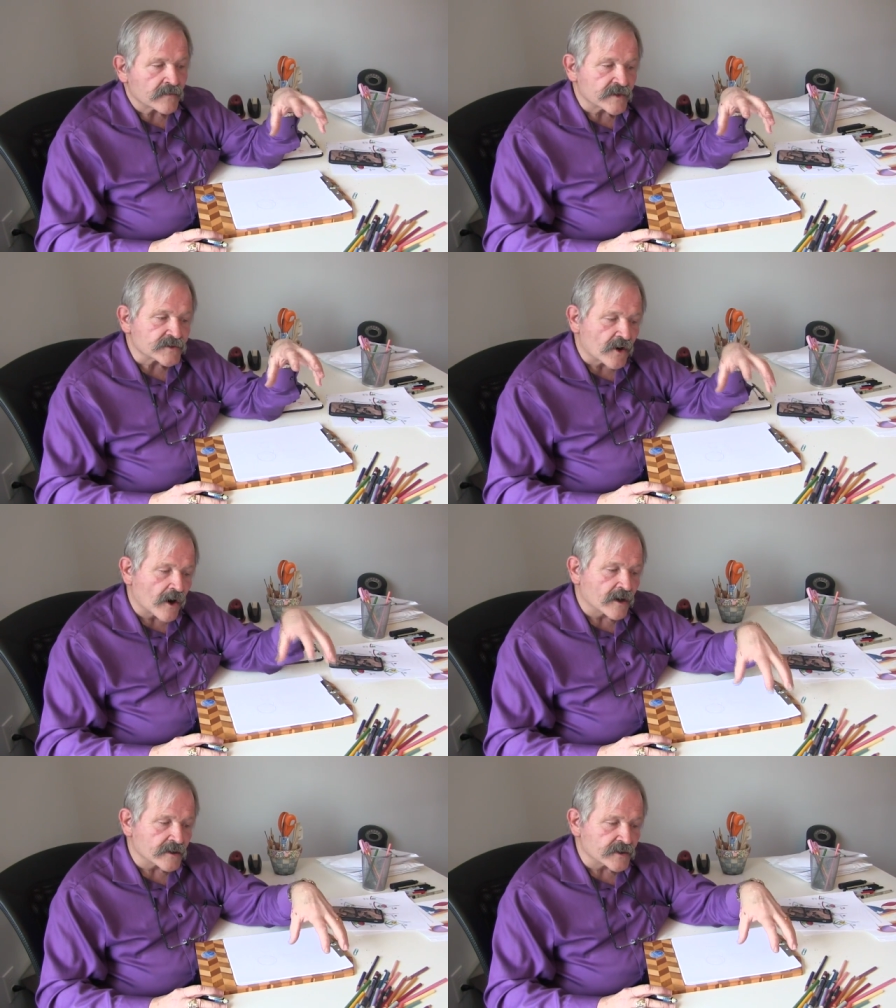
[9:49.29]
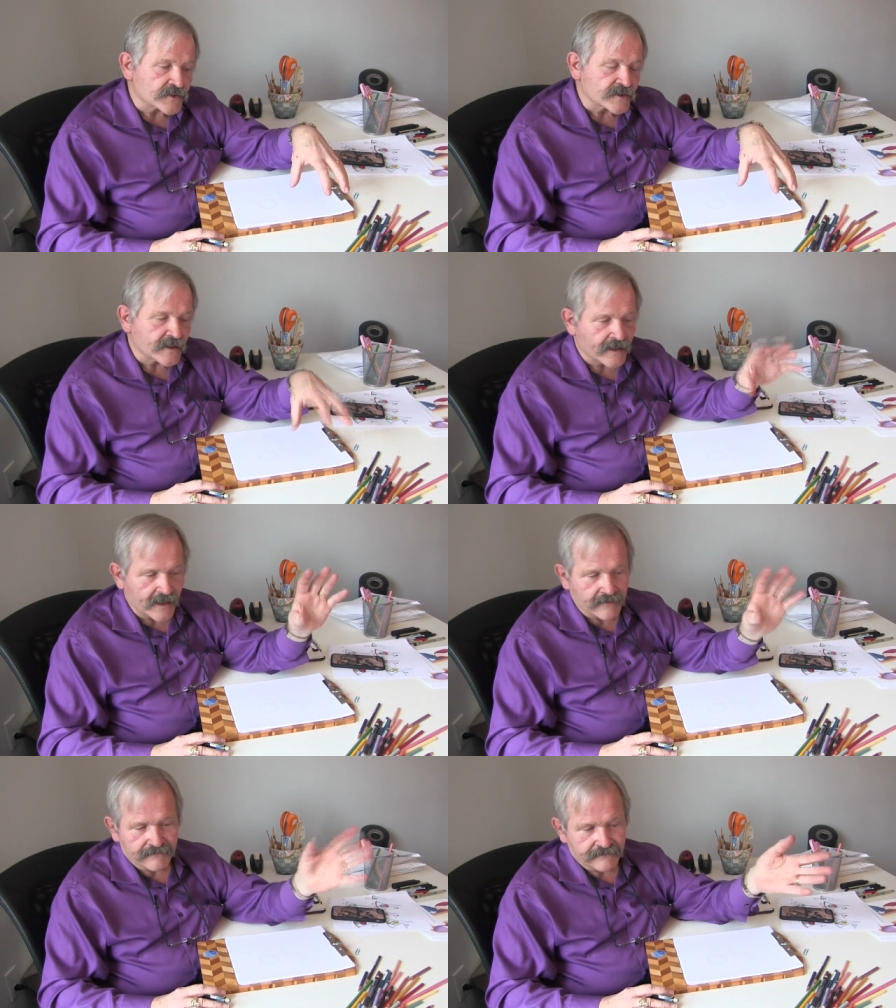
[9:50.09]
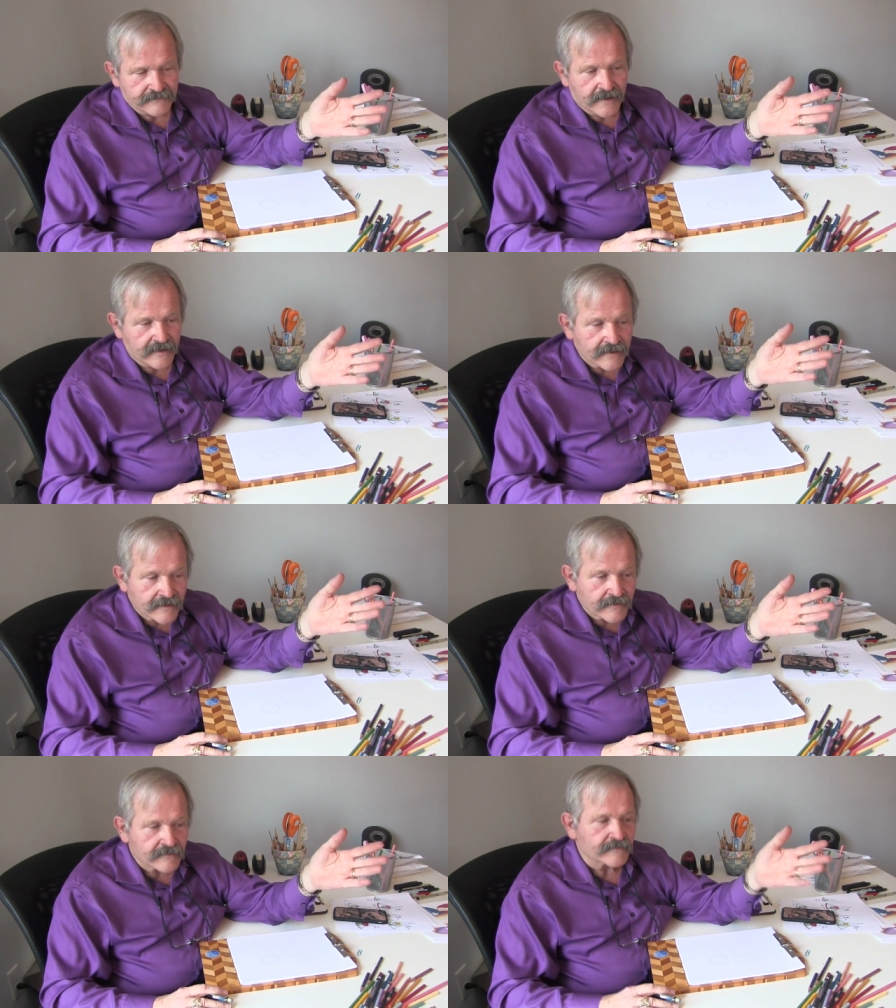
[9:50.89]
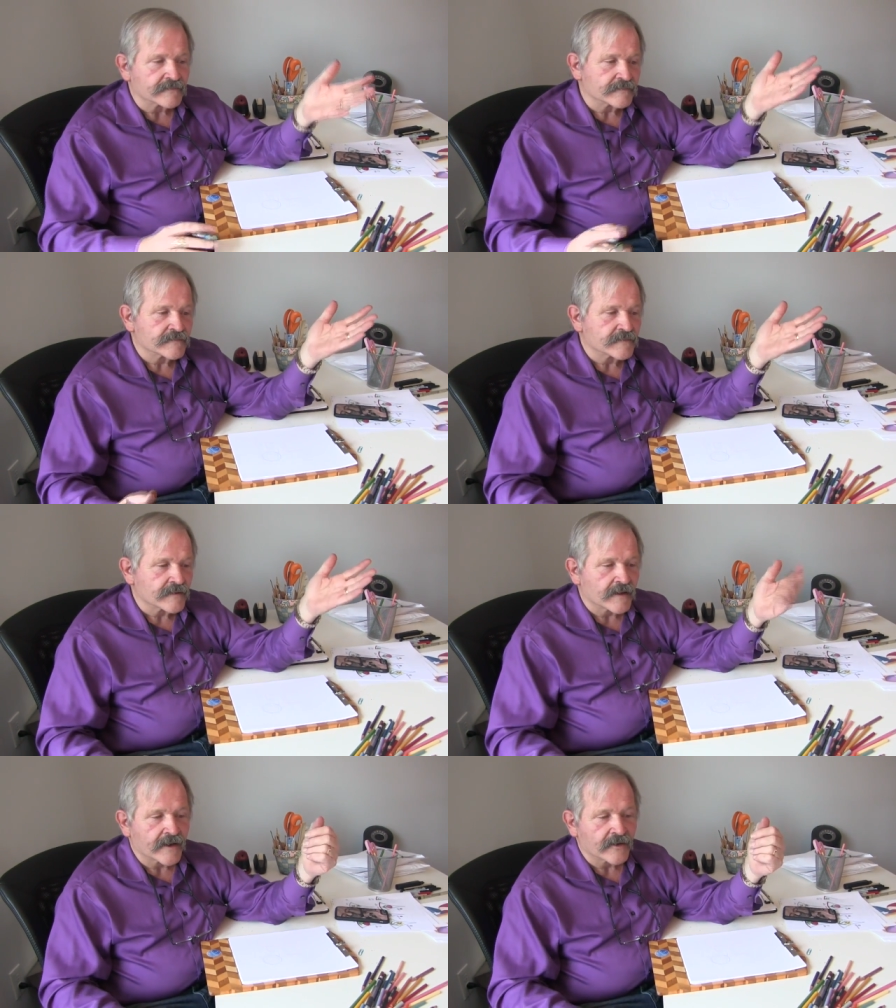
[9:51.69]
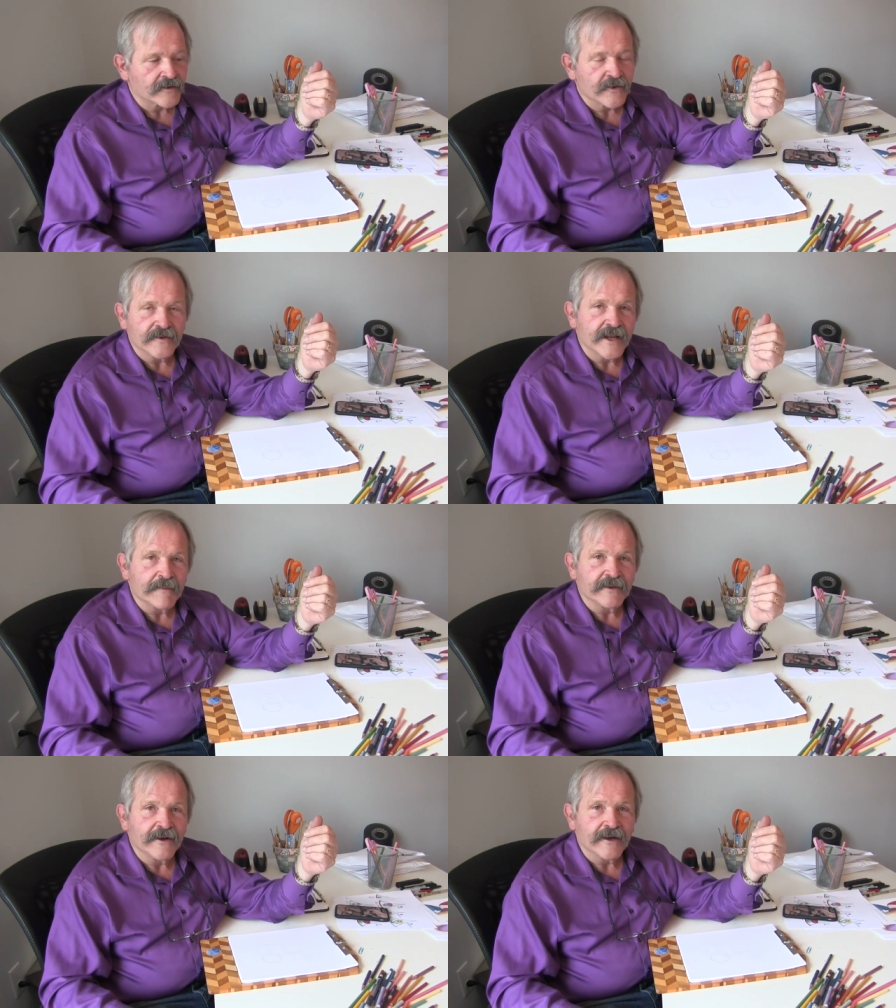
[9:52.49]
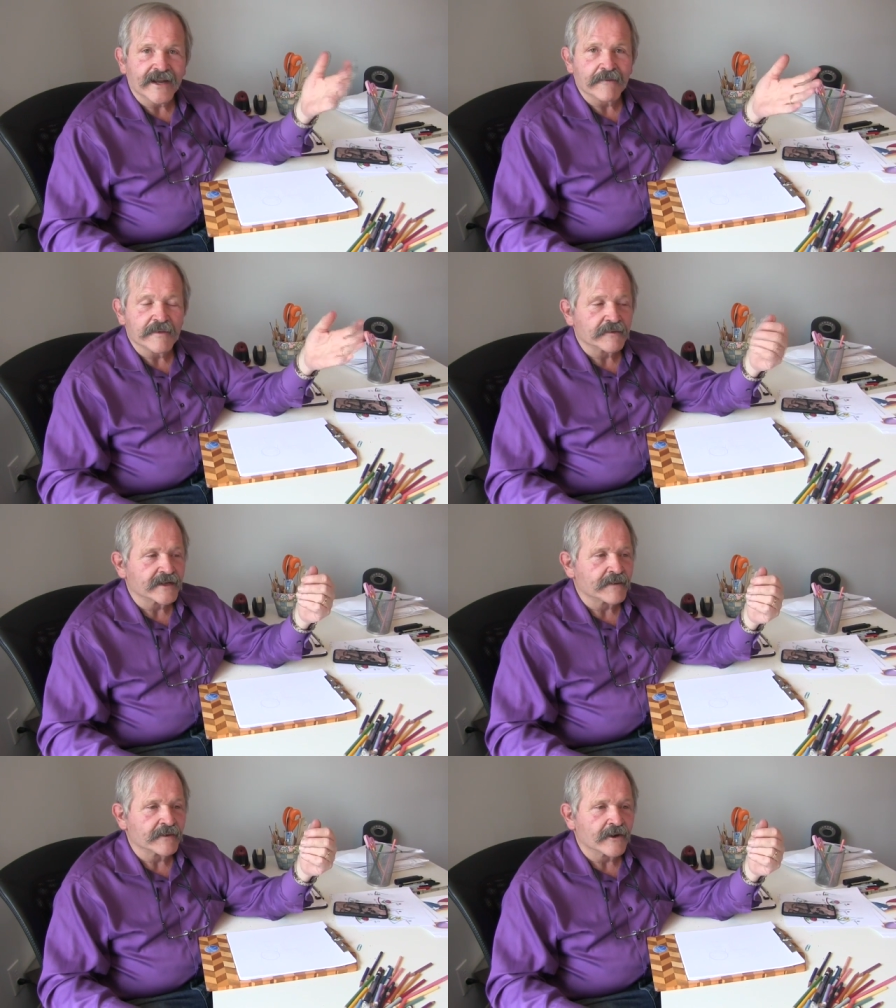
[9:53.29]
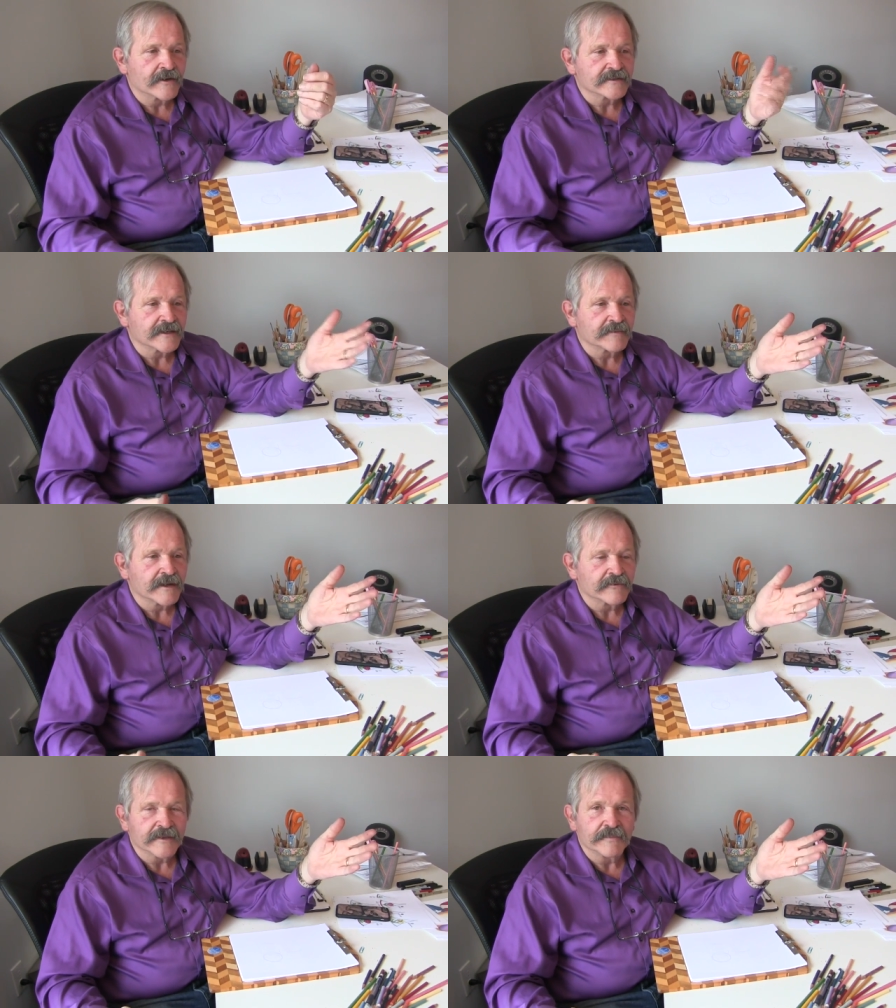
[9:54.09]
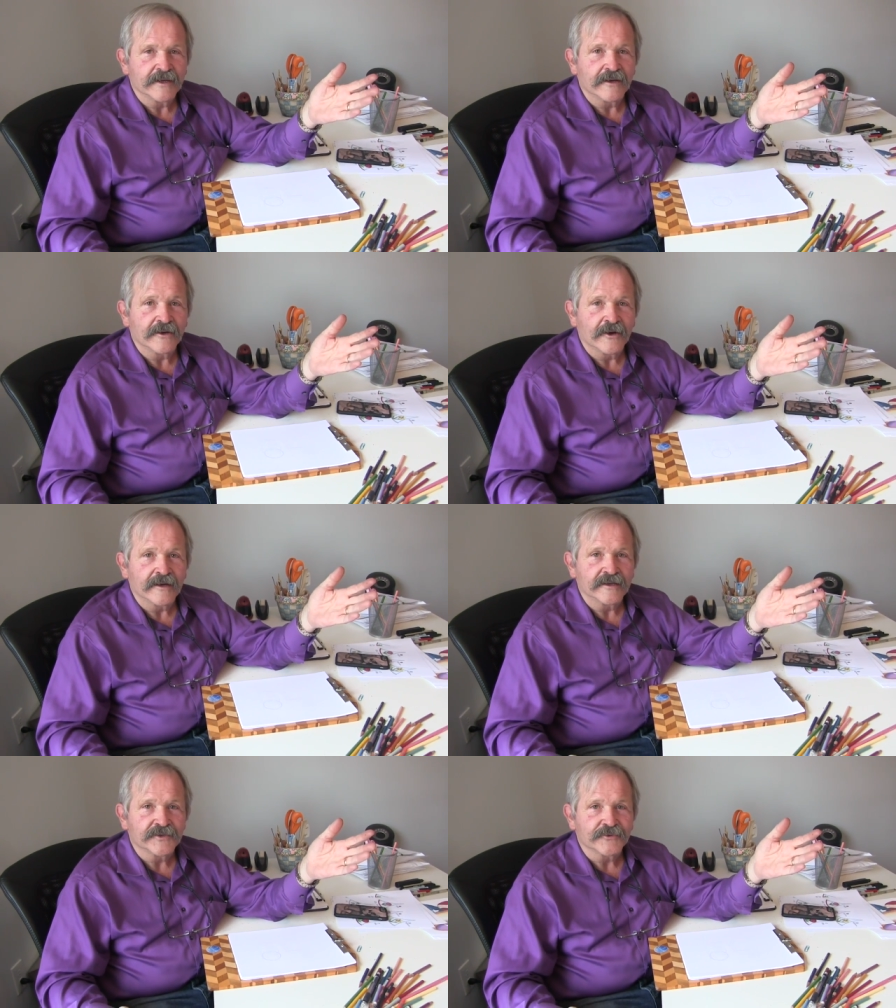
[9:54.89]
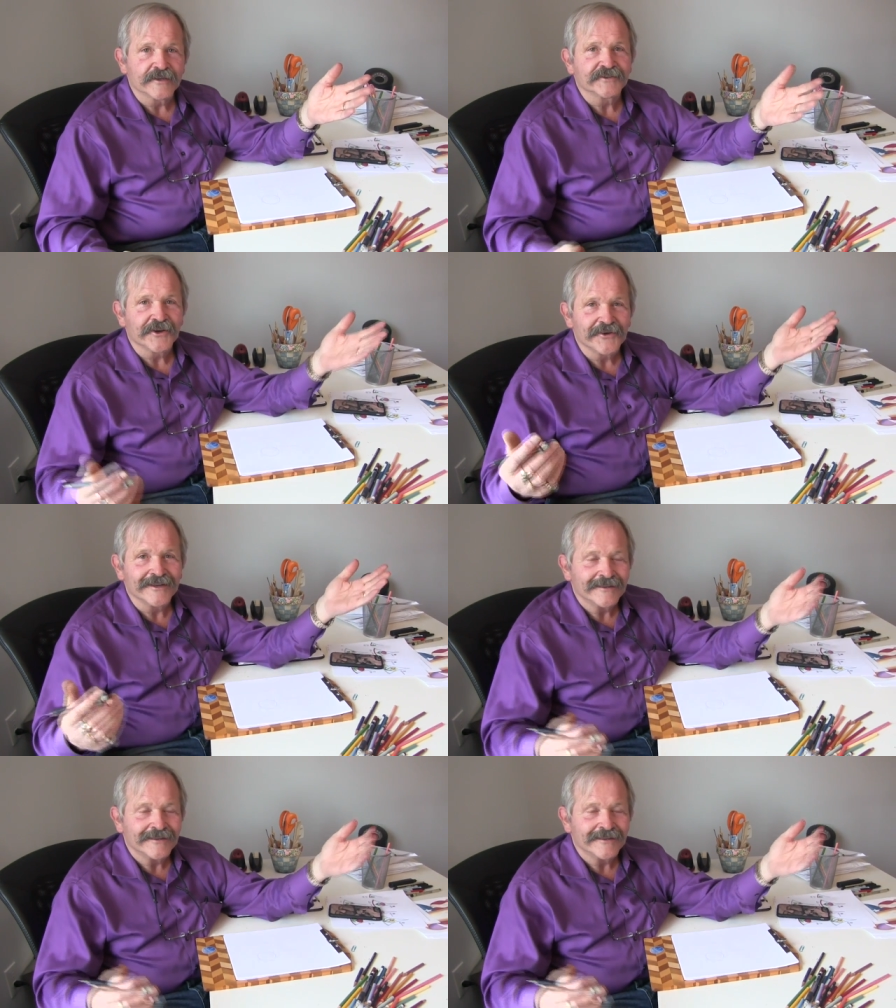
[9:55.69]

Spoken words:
this artist, and I don't know the name of the artist, I can't remember the name of the artist, and I'm not really big on art history, so,